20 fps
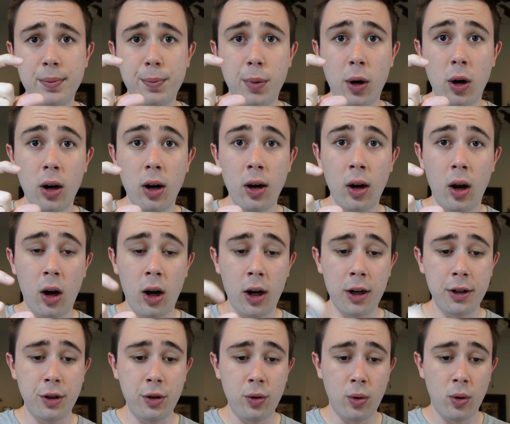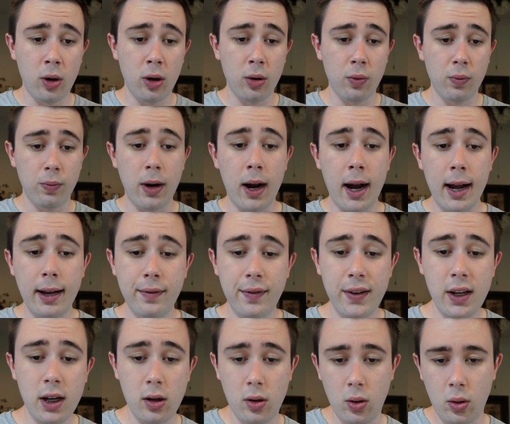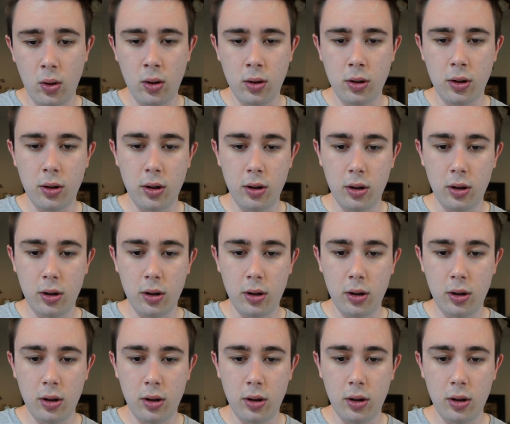bar on your ride vehicle